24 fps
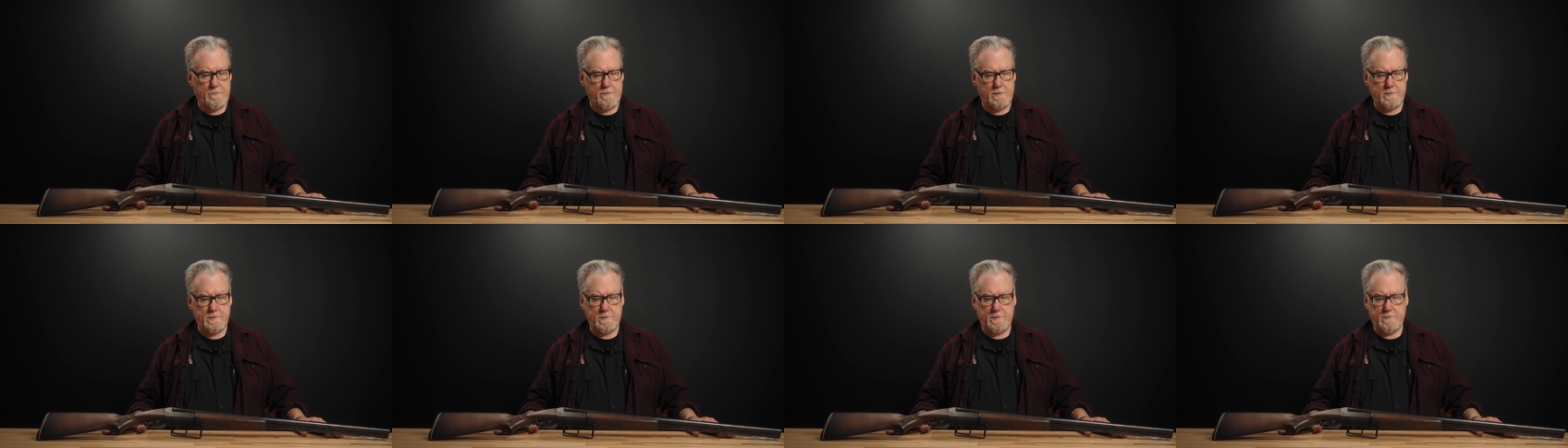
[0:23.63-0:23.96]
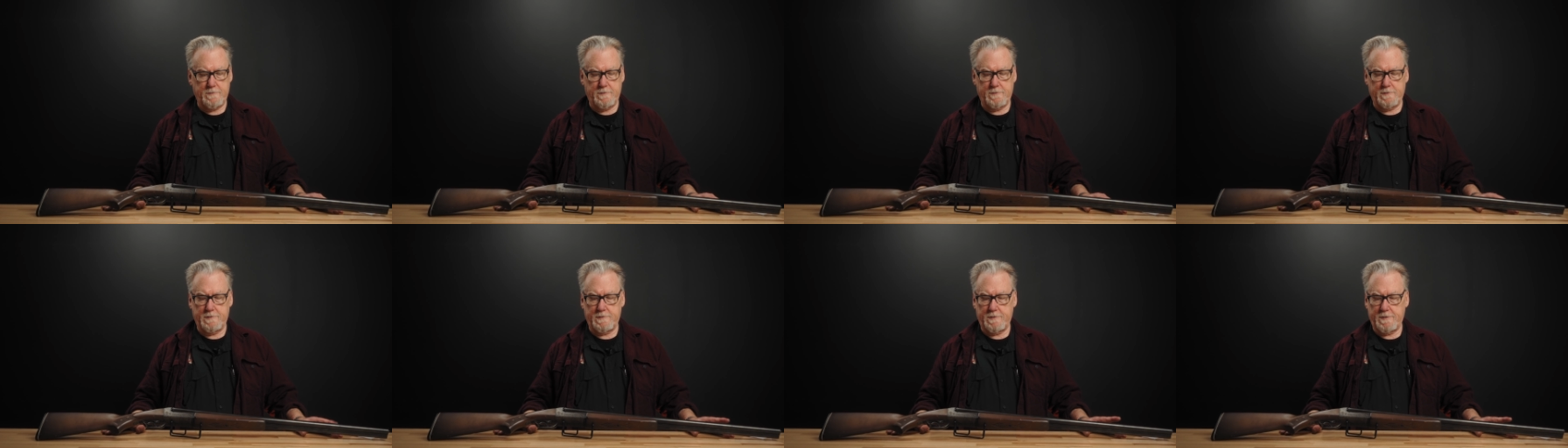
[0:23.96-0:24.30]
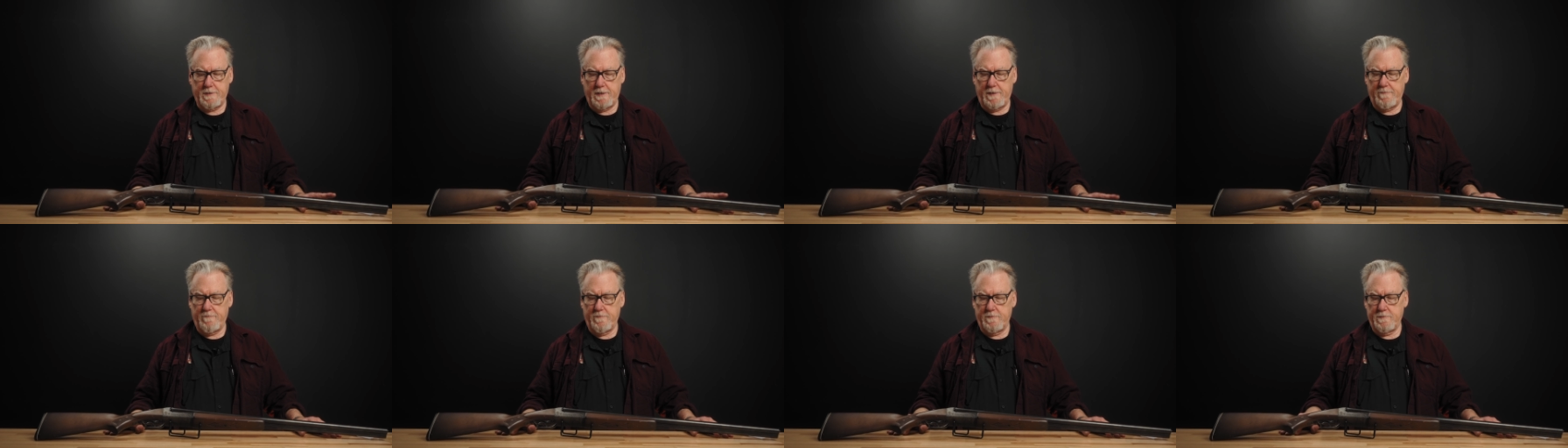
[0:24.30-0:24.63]
This is a
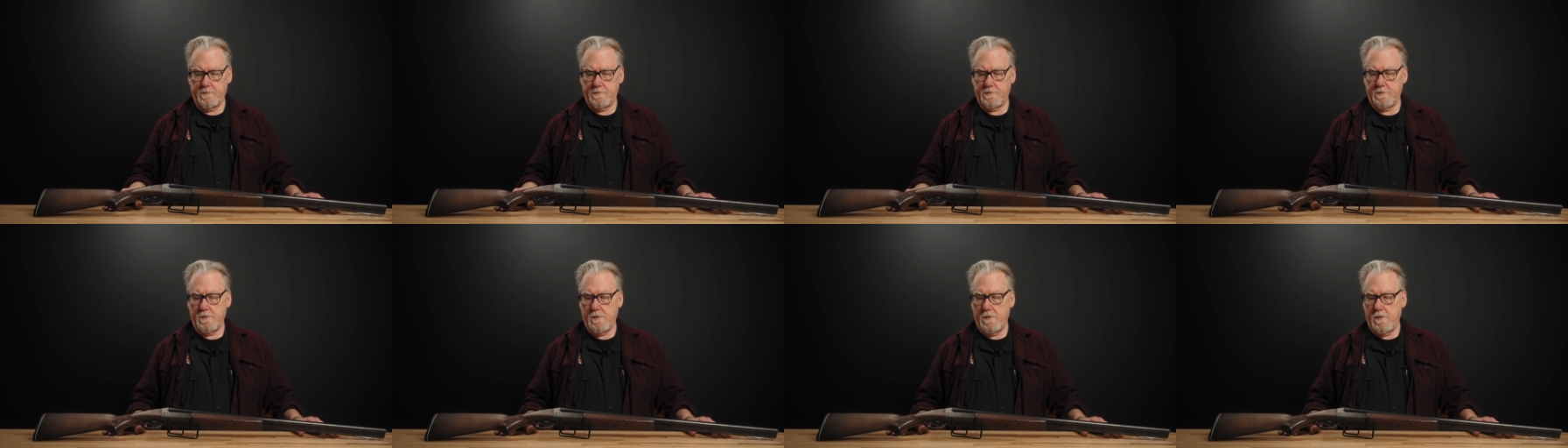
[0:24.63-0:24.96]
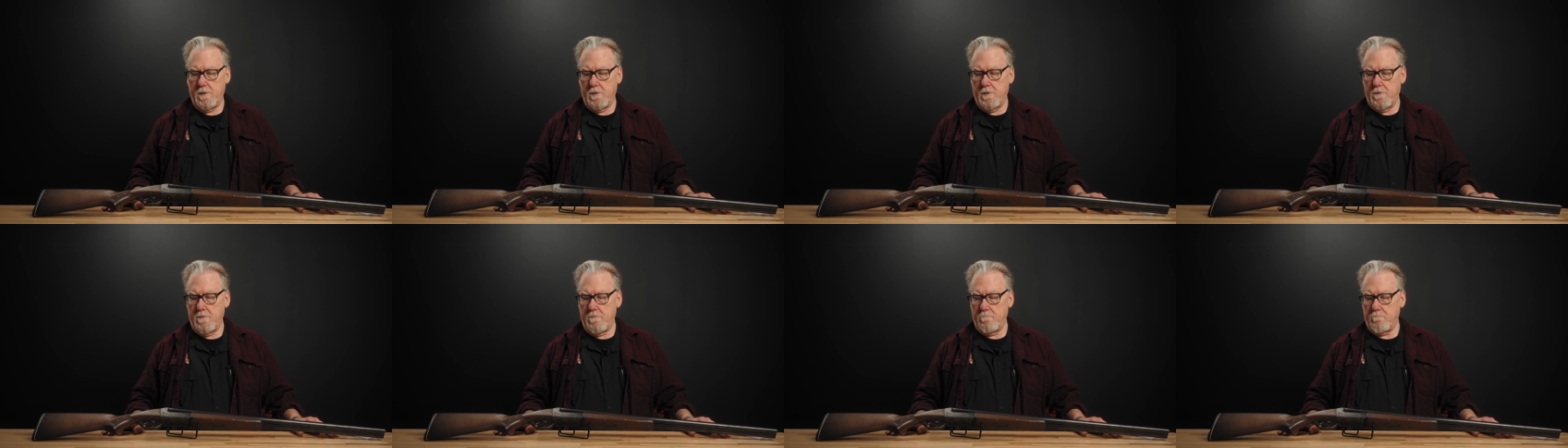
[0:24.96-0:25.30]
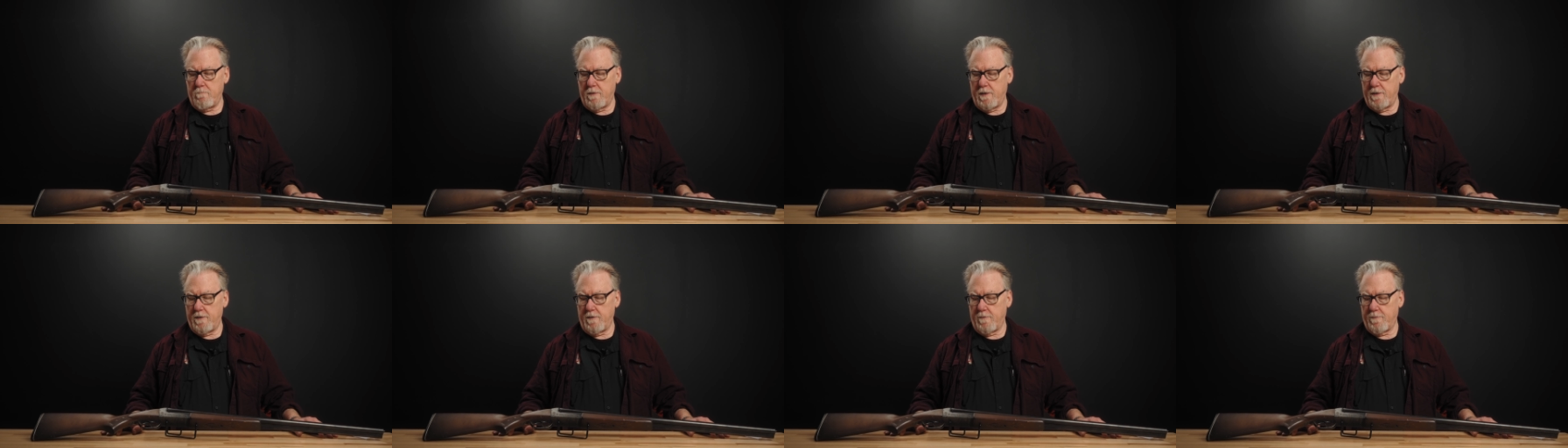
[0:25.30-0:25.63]
Stevens
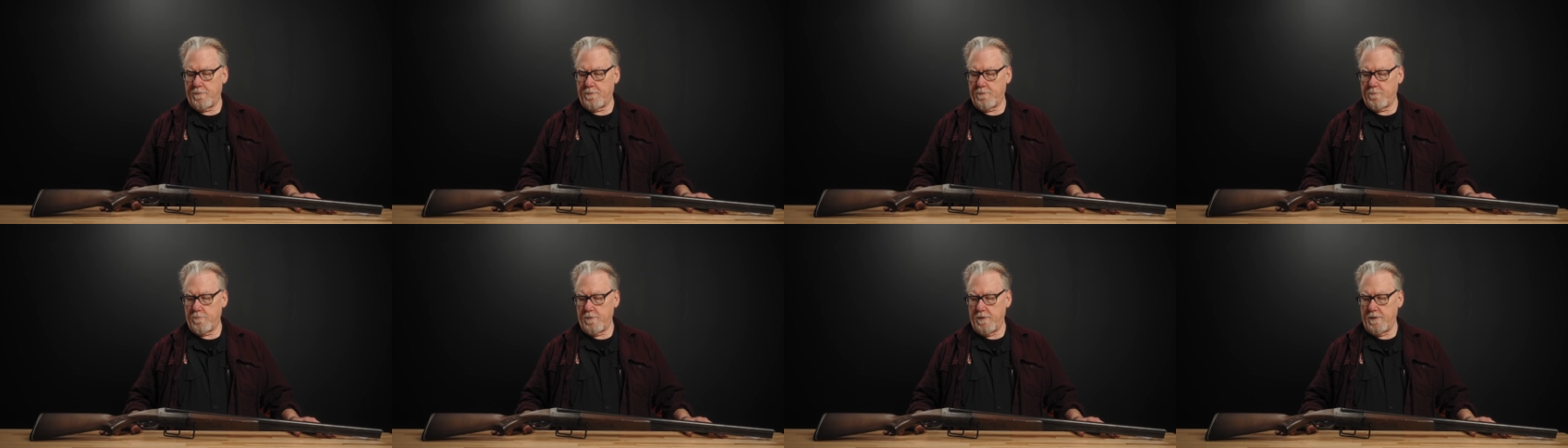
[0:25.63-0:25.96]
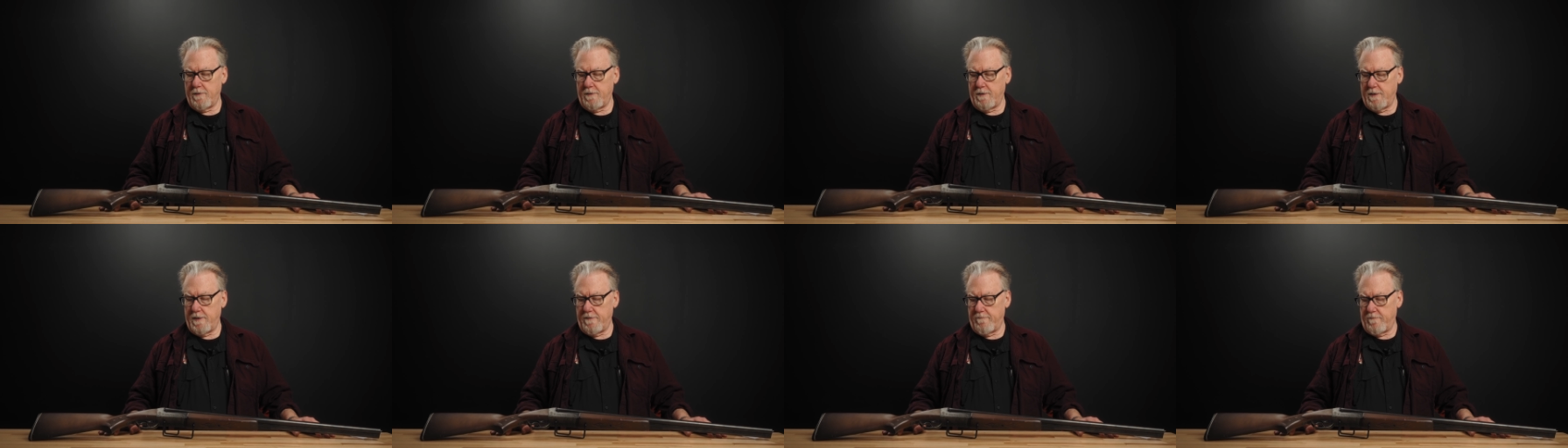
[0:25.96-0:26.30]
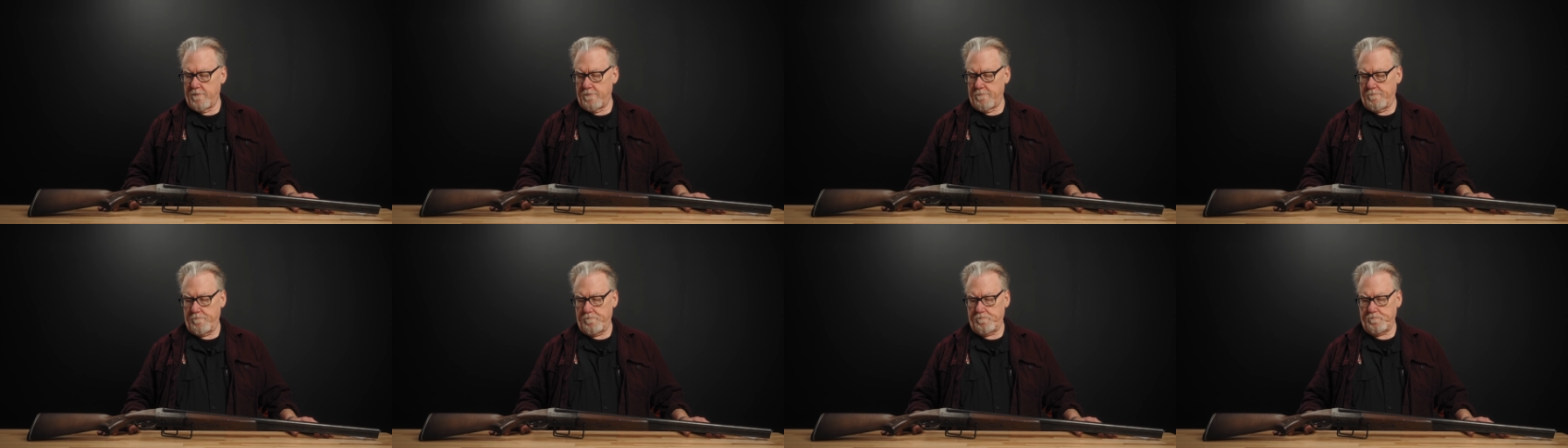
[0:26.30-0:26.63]
Model
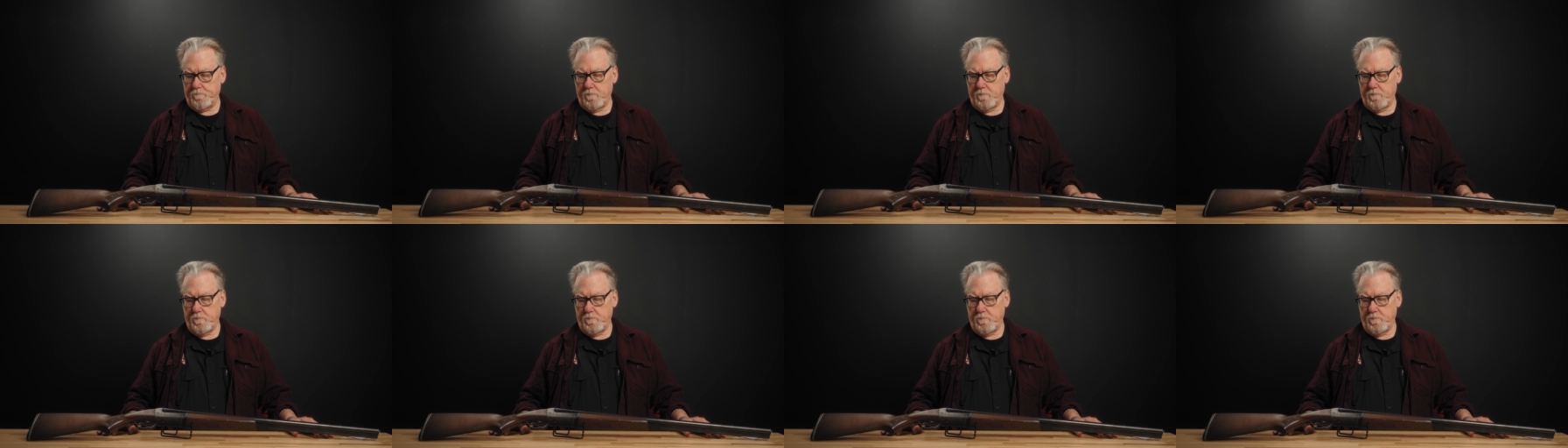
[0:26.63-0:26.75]
311